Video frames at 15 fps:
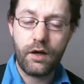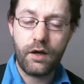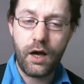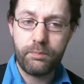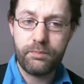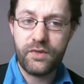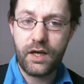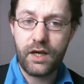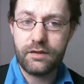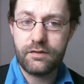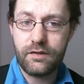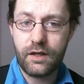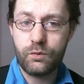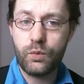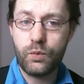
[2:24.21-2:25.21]
update
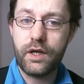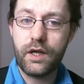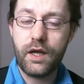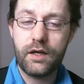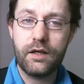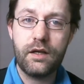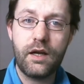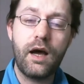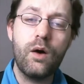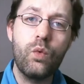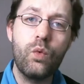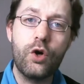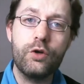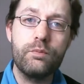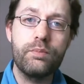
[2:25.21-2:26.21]
that we're getting now,
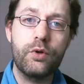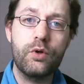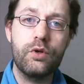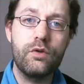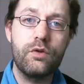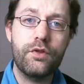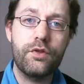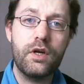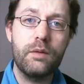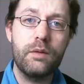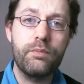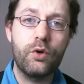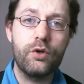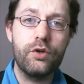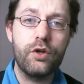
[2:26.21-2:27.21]

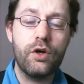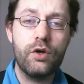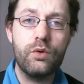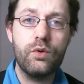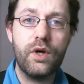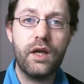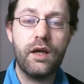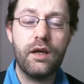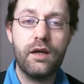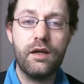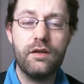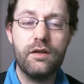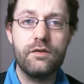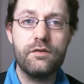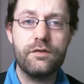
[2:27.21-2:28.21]
1.3.0,
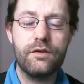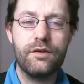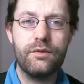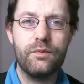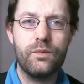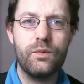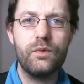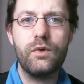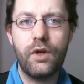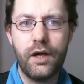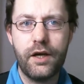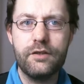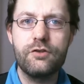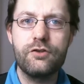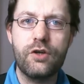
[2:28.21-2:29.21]
is,
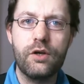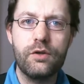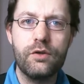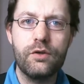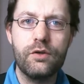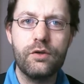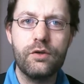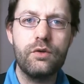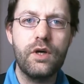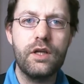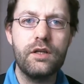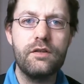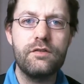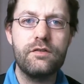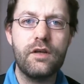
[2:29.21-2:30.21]
like Jean-Luc
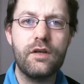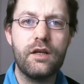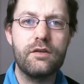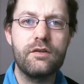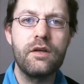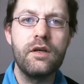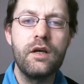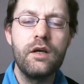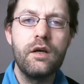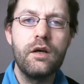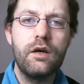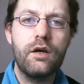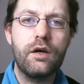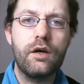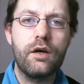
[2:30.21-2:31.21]
already said,
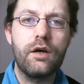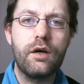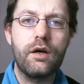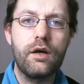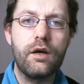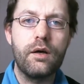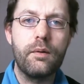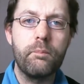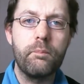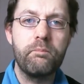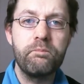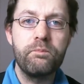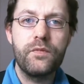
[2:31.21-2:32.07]
a